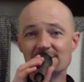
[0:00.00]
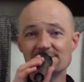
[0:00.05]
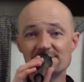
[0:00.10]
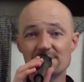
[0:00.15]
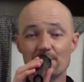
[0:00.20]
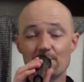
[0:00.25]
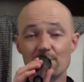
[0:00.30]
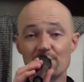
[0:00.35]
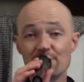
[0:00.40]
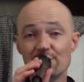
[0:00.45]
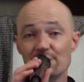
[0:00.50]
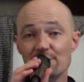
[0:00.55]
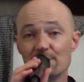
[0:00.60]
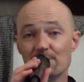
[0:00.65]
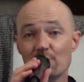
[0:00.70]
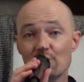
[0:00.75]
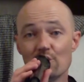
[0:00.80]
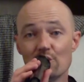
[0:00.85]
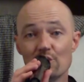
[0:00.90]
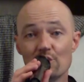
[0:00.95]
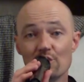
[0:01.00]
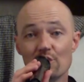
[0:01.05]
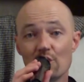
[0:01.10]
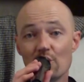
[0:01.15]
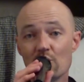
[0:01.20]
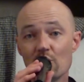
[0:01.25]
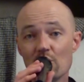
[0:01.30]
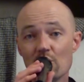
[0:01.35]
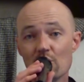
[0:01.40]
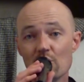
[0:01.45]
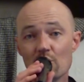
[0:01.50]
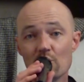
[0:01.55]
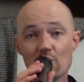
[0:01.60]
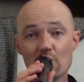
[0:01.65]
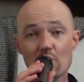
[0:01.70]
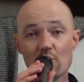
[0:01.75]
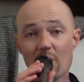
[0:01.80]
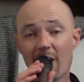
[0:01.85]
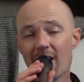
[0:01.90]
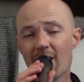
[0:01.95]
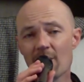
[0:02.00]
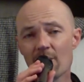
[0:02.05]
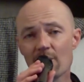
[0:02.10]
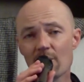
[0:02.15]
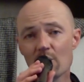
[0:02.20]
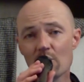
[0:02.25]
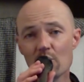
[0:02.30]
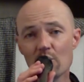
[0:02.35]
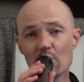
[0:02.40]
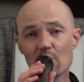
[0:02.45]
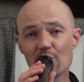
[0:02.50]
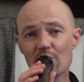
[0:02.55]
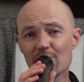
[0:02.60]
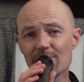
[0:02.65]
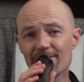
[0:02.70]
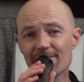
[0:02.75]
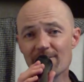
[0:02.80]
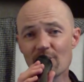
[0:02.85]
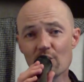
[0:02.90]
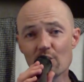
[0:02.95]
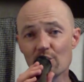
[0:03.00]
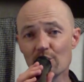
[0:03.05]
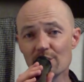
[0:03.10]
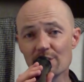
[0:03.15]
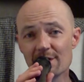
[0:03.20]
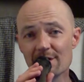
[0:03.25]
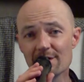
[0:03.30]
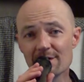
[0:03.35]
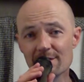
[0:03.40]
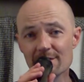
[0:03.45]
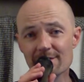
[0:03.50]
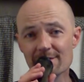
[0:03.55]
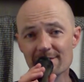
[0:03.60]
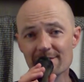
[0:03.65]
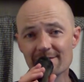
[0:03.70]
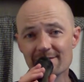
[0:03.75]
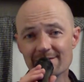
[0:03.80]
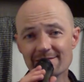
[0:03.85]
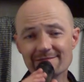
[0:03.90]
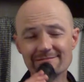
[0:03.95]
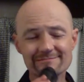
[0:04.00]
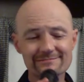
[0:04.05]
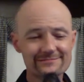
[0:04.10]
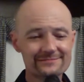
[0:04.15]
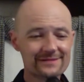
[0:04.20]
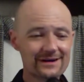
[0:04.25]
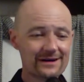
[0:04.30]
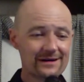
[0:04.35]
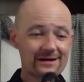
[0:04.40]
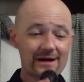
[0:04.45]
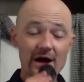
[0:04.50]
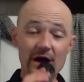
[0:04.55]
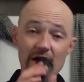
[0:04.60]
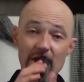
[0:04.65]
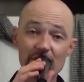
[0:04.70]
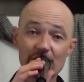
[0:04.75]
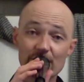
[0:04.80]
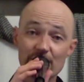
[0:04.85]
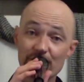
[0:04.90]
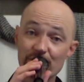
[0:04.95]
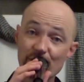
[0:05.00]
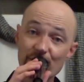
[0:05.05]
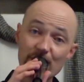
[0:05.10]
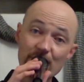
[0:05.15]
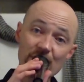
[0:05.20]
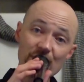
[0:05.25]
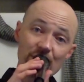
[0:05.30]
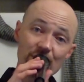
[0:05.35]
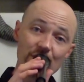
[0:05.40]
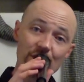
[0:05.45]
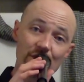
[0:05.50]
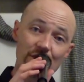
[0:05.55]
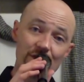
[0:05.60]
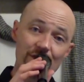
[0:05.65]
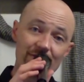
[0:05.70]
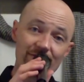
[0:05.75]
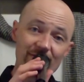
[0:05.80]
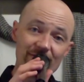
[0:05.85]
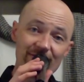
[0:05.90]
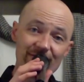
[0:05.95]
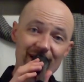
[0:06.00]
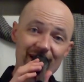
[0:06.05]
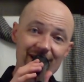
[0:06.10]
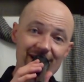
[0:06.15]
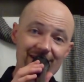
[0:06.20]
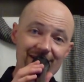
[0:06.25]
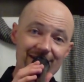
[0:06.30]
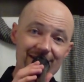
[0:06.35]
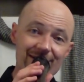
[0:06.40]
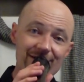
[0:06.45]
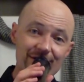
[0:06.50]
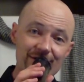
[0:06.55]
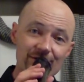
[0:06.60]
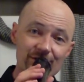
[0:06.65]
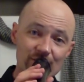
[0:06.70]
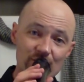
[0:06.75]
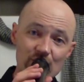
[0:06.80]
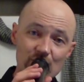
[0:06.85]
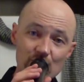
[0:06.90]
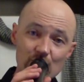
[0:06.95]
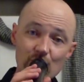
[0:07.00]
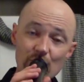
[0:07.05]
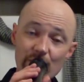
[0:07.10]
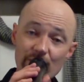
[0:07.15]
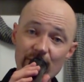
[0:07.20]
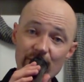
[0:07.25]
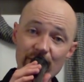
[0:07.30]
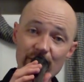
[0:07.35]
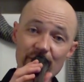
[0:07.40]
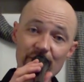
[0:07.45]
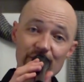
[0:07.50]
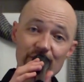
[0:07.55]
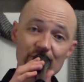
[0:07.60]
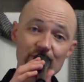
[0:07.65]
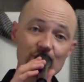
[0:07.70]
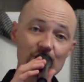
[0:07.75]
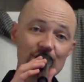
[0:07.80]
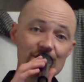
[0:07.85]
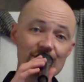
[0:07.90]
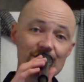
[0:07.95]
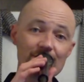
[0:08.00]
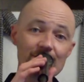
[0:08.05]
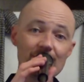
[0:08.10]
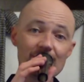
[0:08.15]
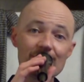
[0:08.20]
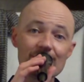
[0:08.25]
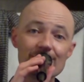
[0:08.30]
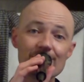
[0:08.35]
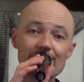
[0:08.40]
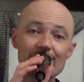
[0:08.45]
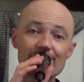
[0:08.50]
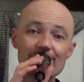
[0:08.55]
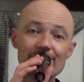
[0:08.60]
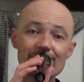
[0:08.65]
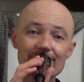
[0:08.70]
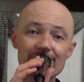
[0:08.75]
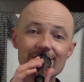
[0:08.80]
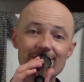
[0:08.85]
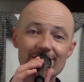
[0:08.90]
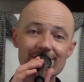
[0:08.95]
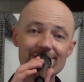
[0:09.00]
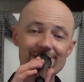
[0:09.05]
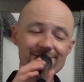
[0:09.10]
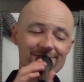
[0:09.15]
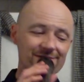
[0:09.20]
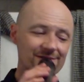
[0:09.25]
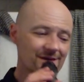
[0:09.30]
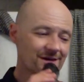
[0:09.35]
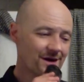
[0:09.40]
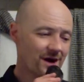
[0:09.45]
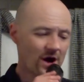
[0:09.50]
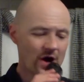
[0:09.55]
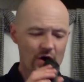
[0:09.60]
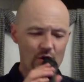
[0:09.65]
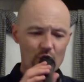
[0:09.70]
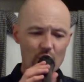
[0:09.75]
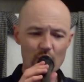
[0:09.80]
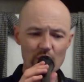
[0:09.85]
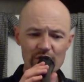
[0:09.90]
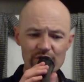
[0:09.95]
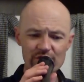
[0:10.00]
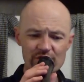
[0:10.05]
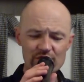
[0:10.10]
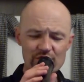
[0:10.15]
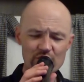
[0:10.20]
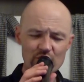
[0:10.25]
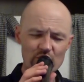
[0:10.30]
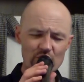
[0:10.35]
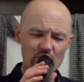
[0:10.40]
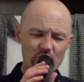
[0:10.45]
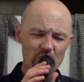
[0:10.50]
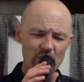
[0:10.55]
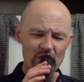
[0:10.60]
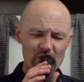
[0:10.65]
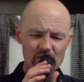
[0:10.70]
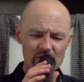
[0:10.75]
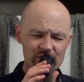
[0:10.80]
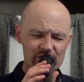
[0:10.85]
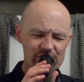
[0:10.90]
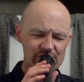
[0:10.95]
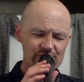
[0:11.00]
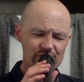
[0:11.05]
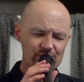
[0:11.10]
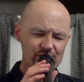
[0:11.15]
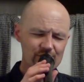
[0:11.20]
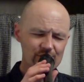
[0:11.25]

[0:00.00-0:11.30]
Some people go around the world for love, yet they may never find what they dream of. What you won't do